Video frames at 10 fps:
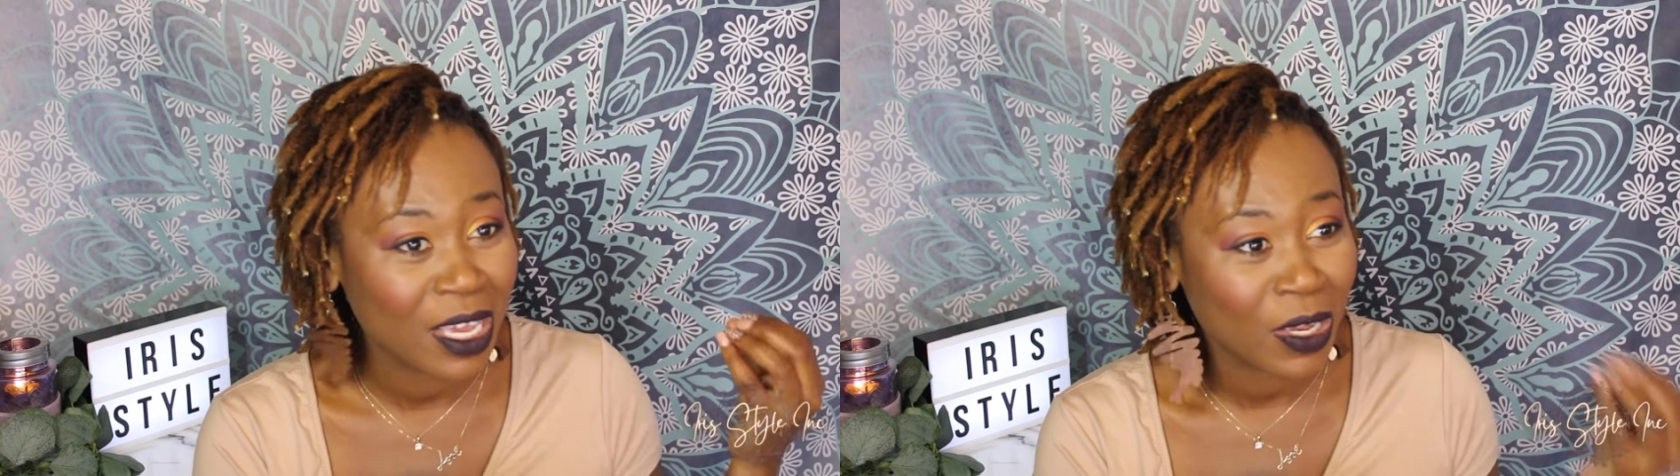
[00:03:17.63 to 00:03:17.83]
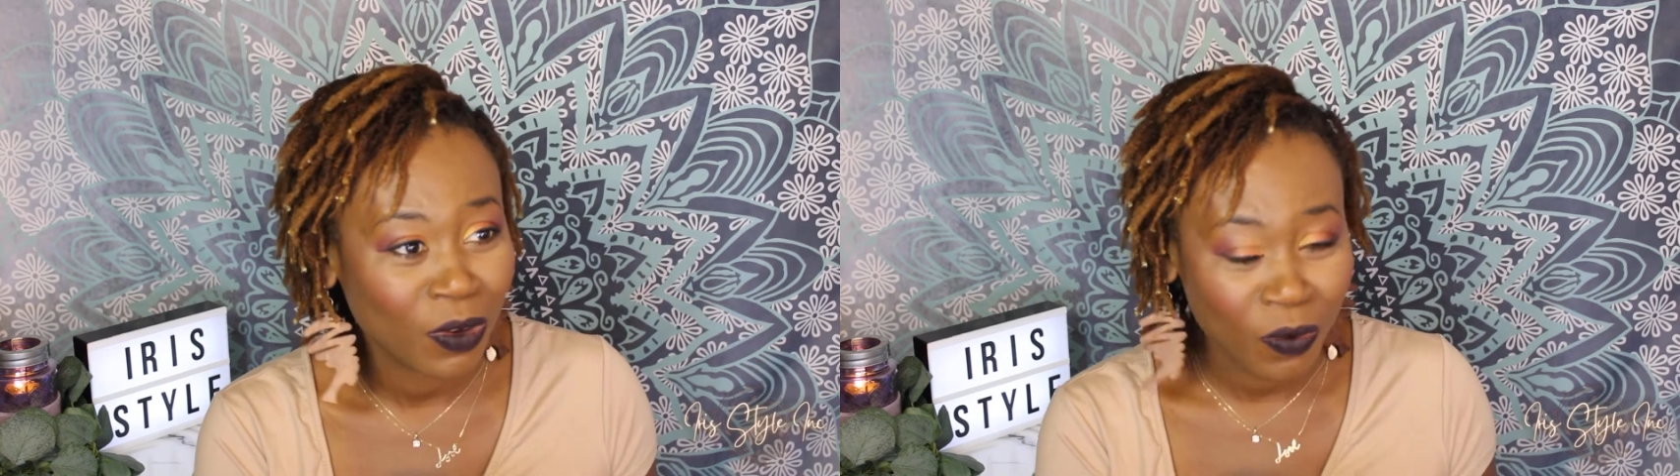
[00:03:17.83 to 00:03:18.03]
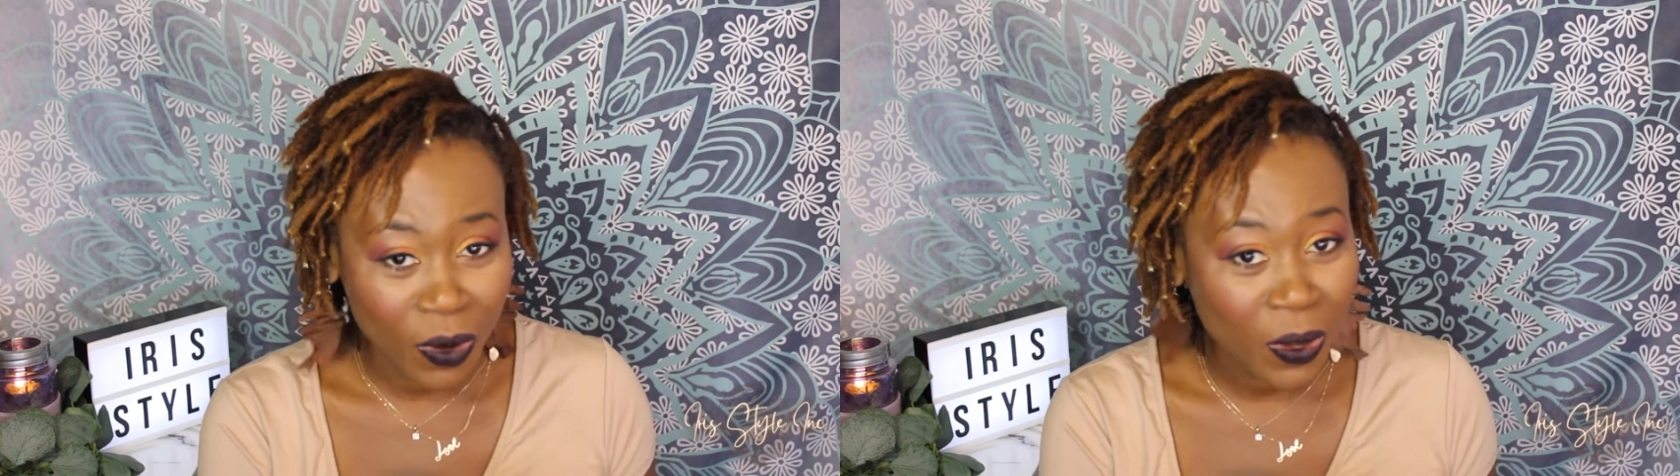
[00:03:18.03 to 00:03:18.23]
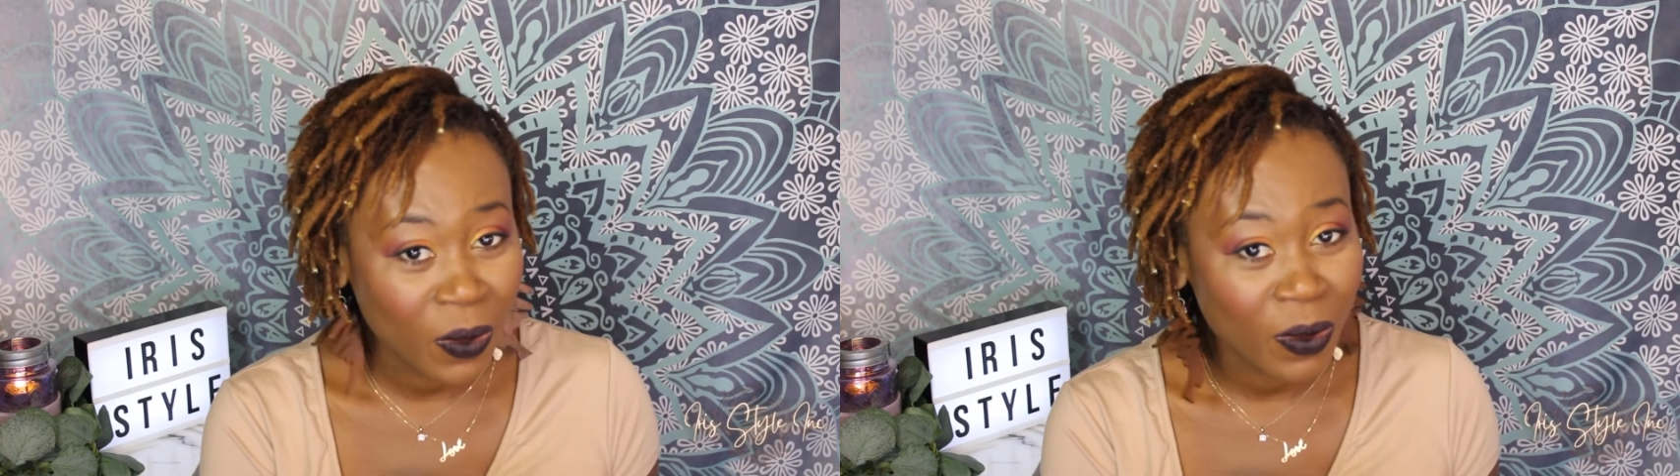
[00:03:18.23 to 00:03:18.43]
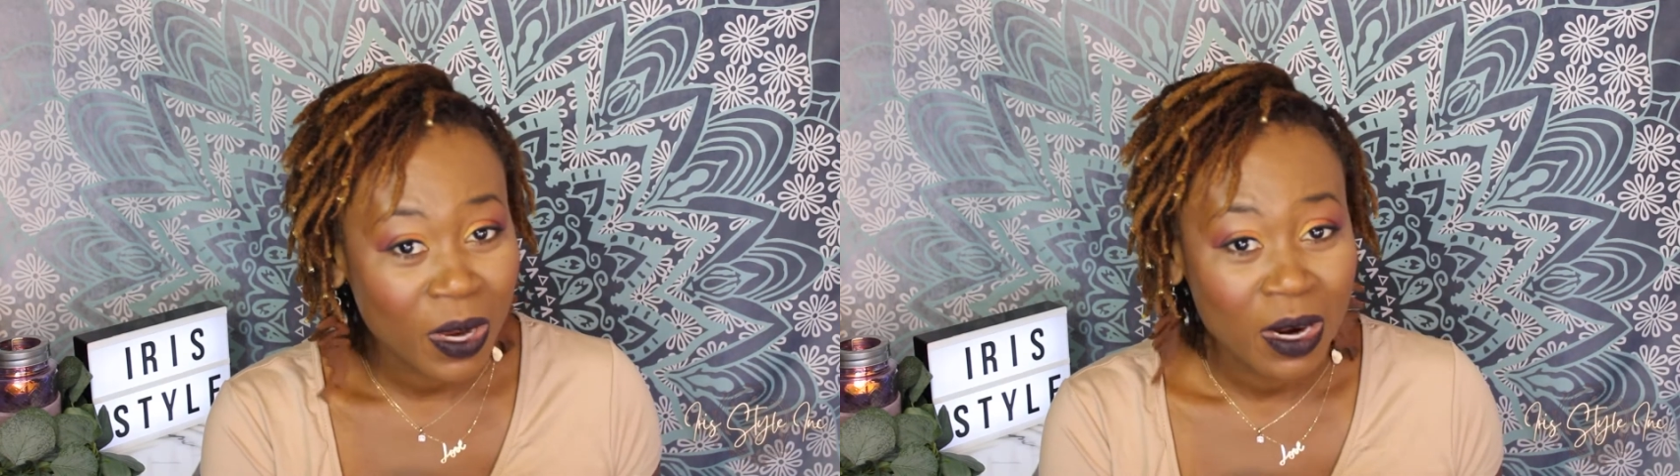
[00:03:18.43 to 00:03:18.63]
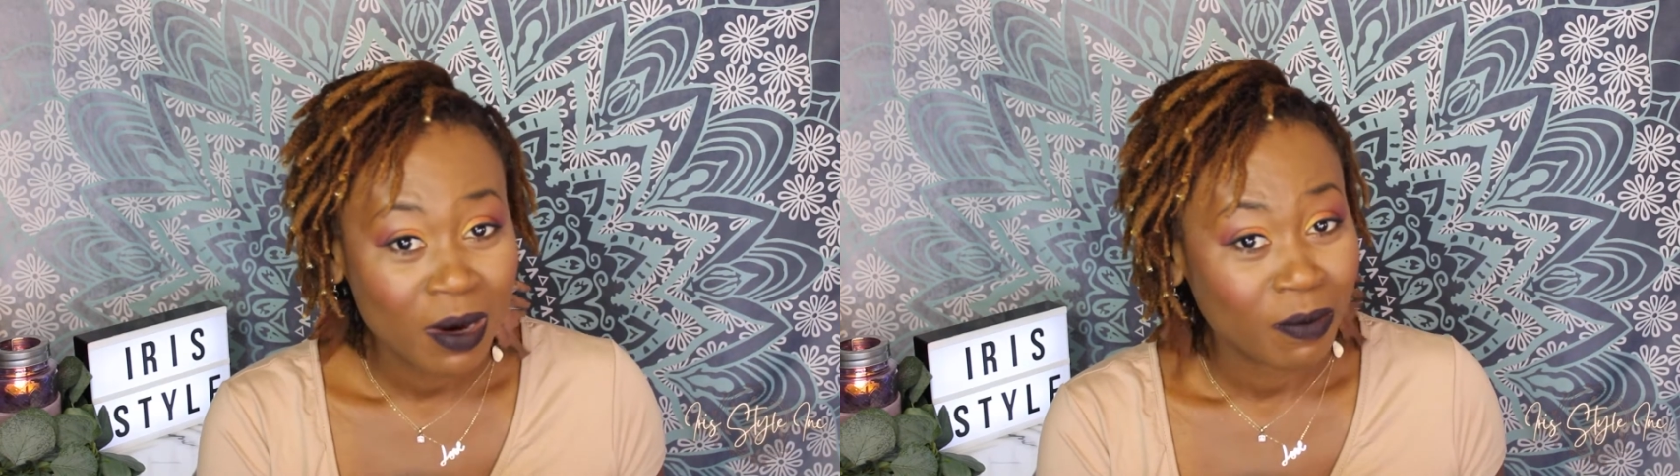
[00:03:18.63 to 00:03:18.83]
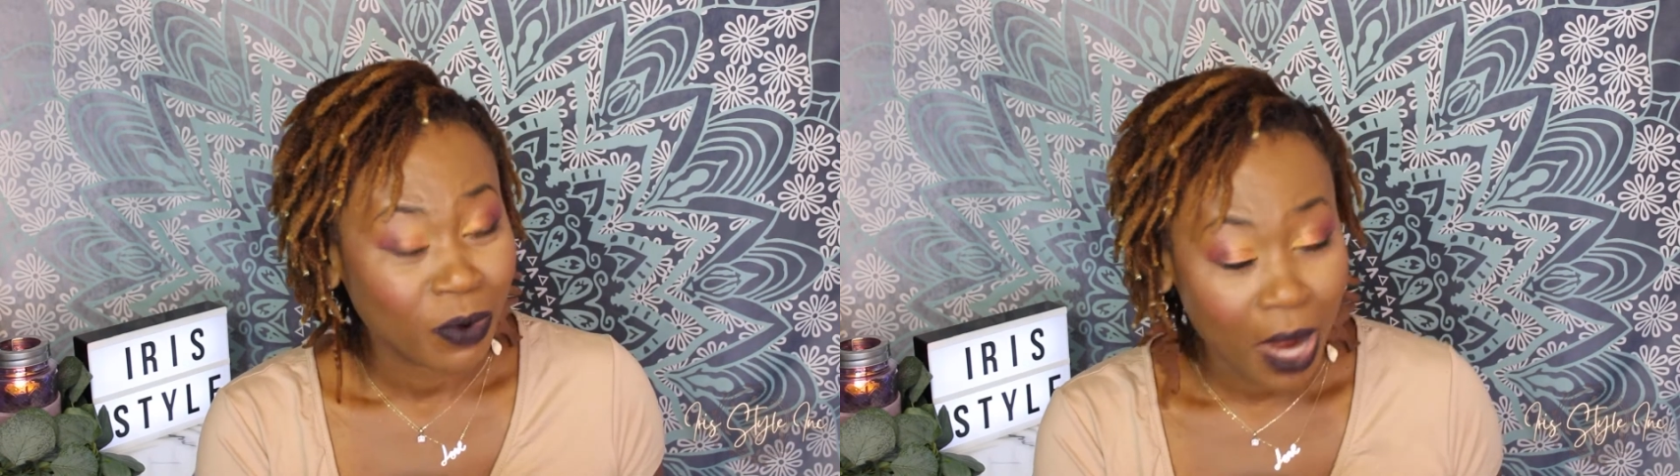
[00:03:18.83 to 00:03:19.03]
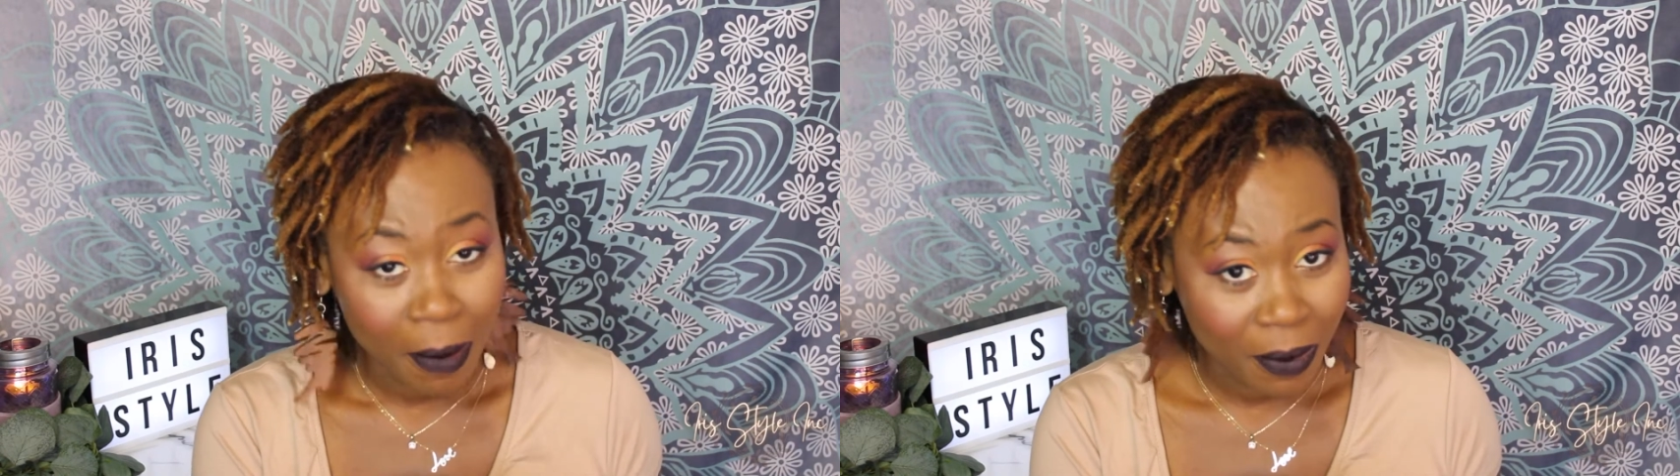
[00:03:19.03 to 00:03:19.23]
and grow
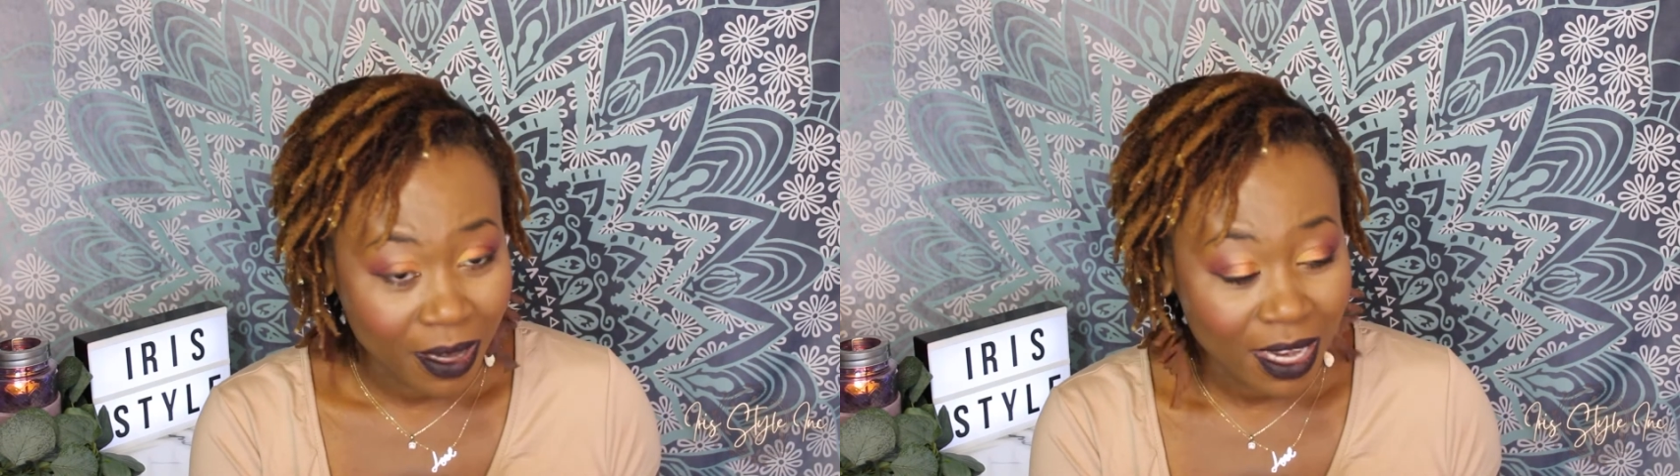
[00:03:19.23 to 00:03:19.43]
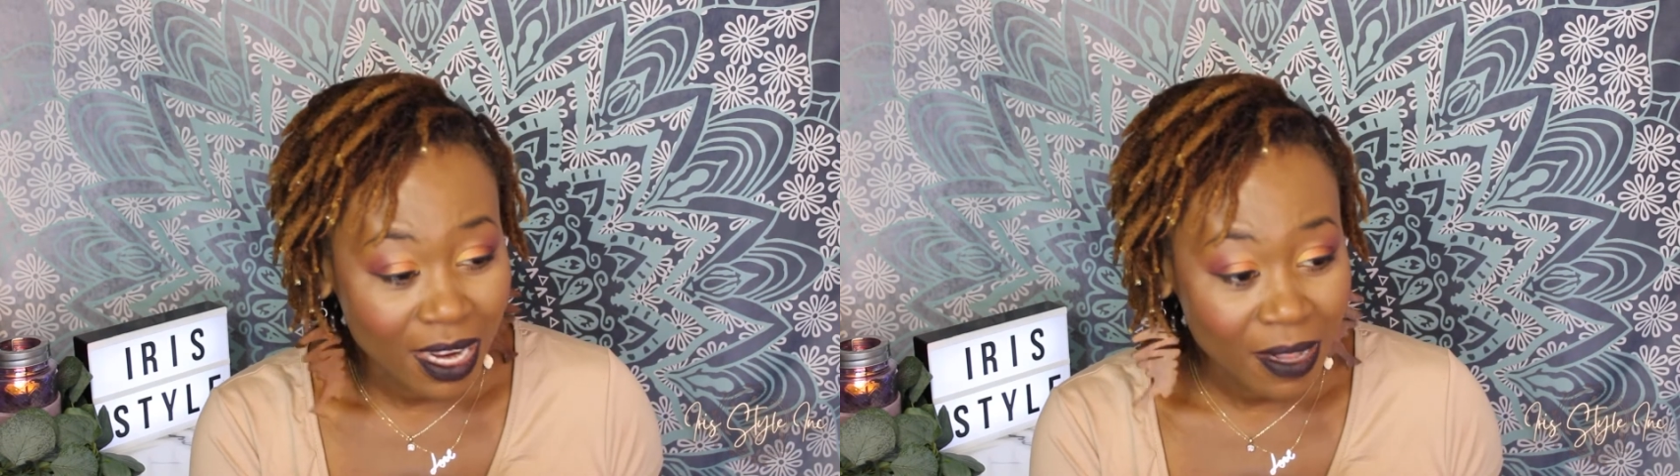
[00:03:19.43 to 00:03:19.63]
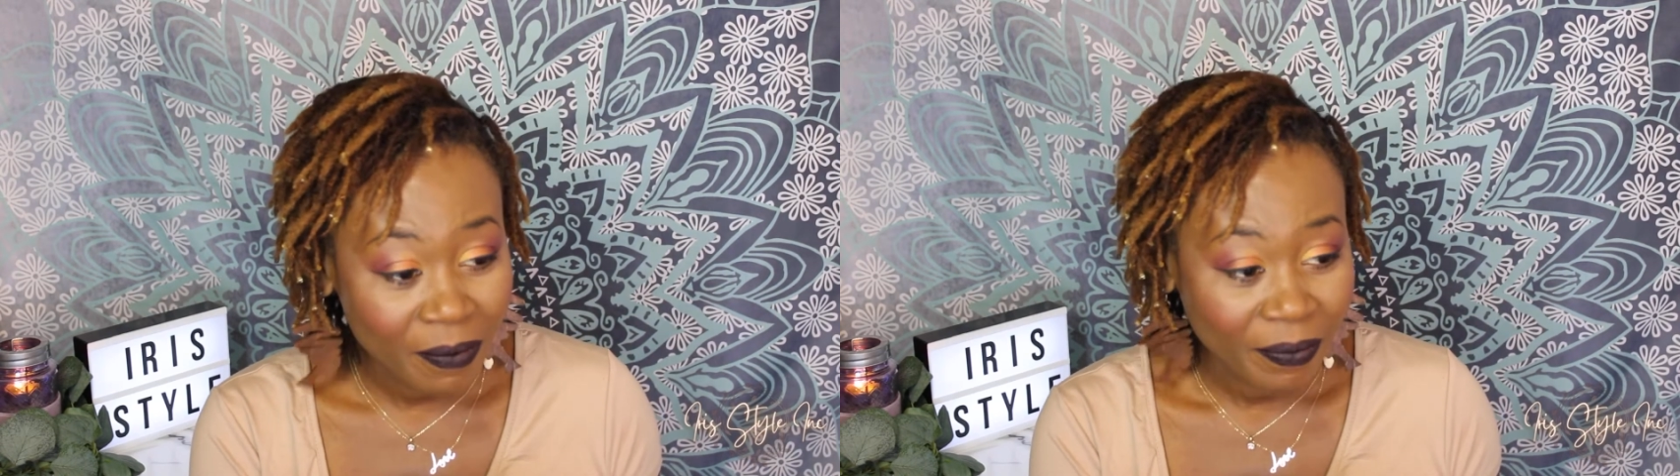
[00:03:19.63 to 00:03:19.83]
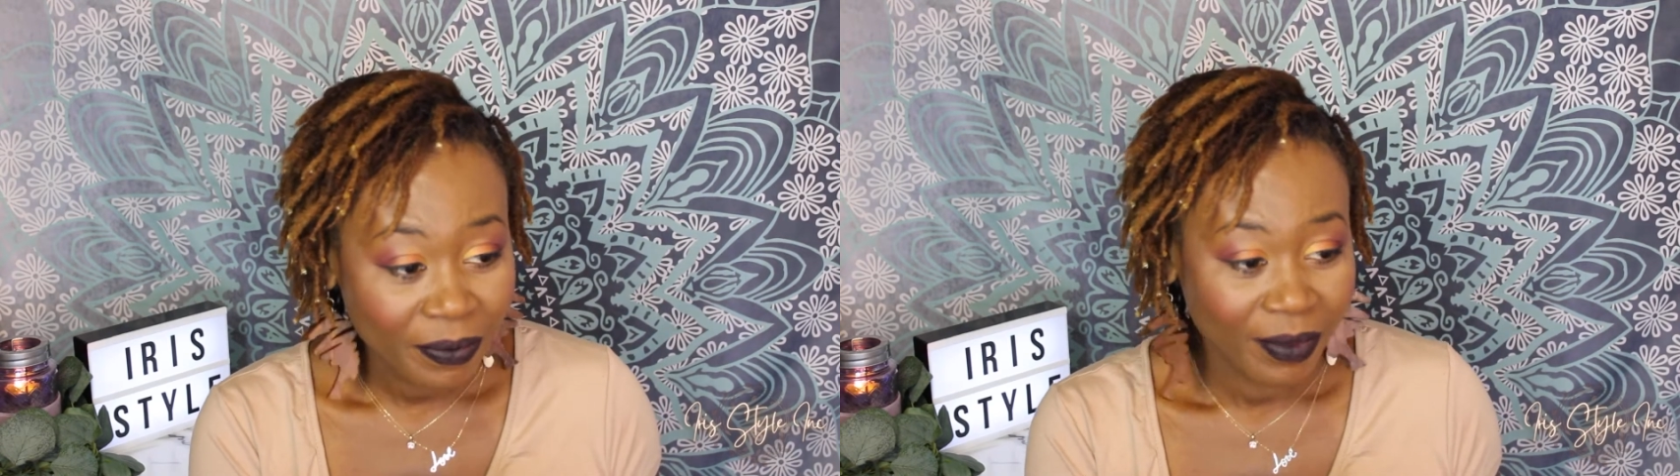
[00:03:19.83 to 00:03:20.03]
properly.